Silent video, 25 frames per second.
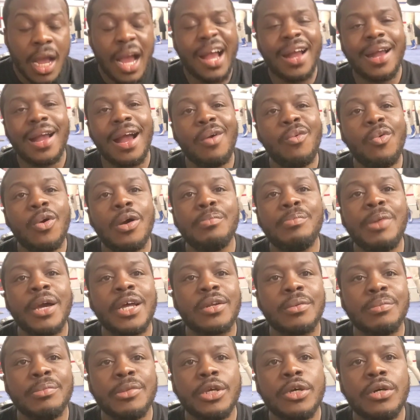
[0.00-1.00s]
I got one
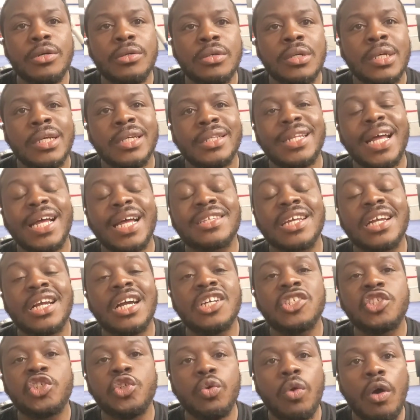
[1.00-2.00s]
better, man. Not to
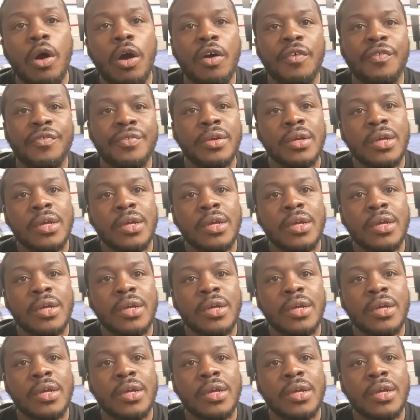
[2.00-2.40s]
cut you off.